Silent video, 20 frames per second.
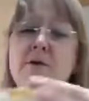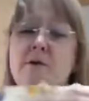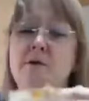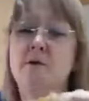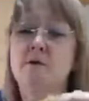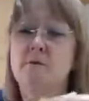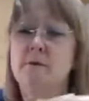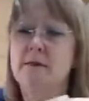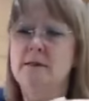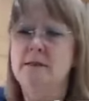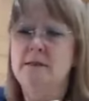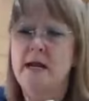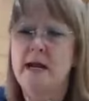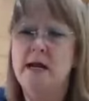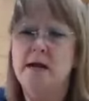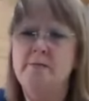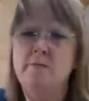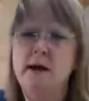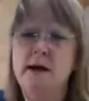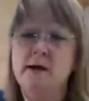do is
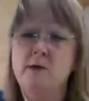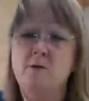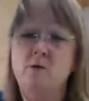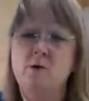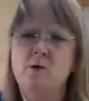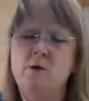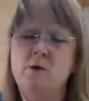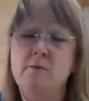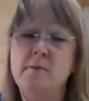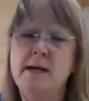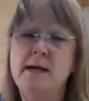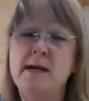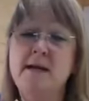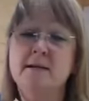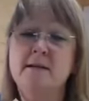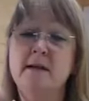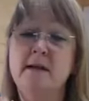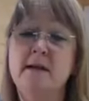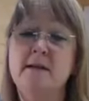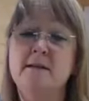take my corner
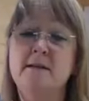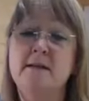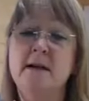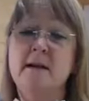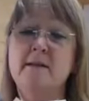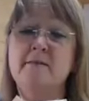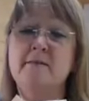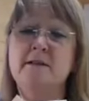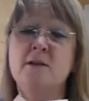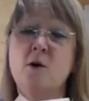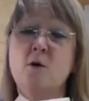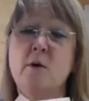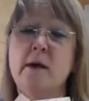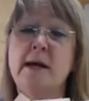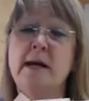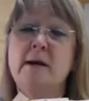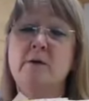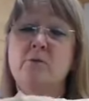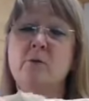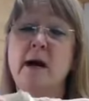piece, and instead of
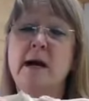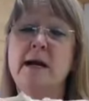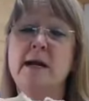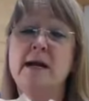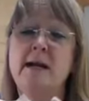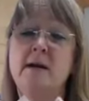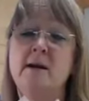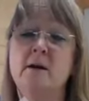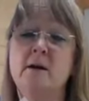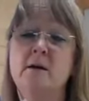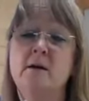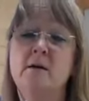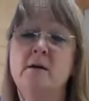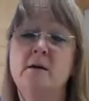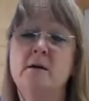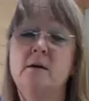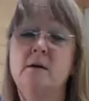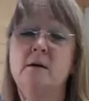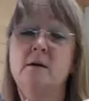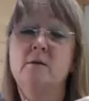sewing it right here,
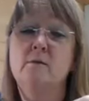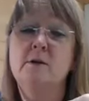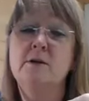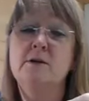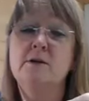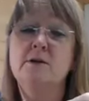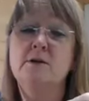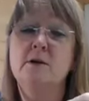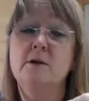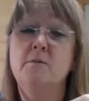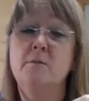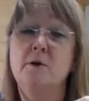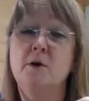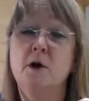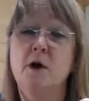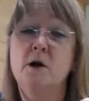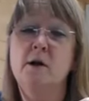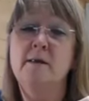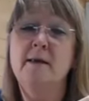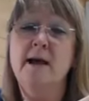which is going to put
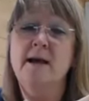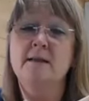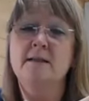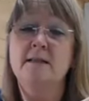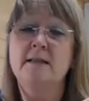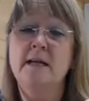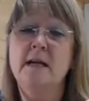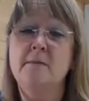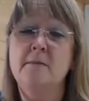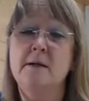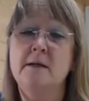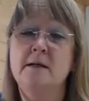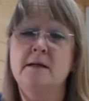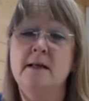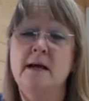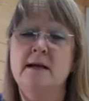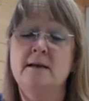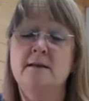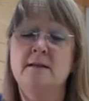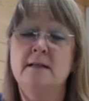all of that seam into
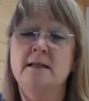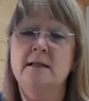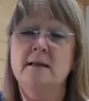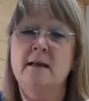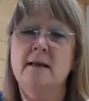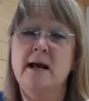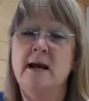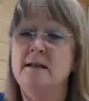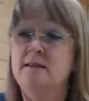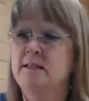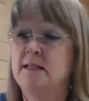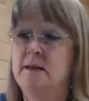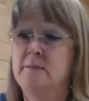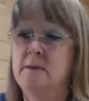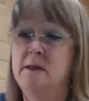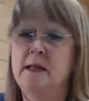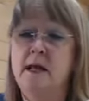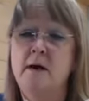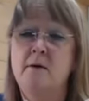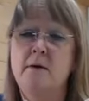that seam
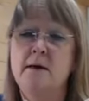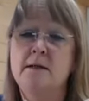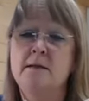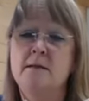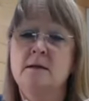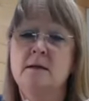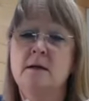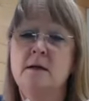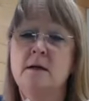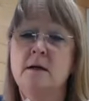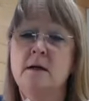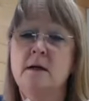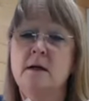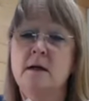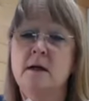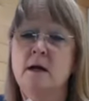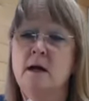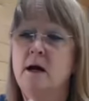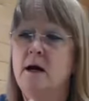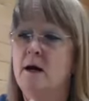allowance,
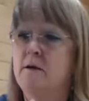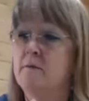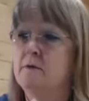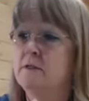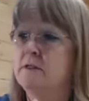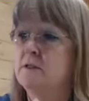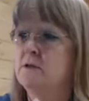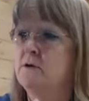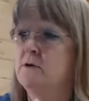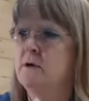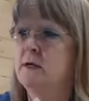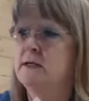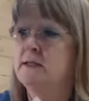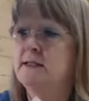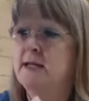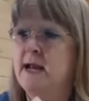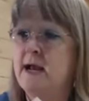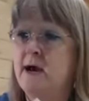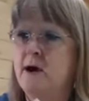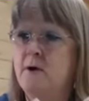I would scoot it
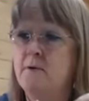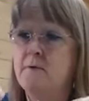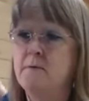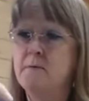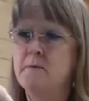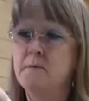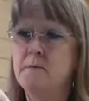down,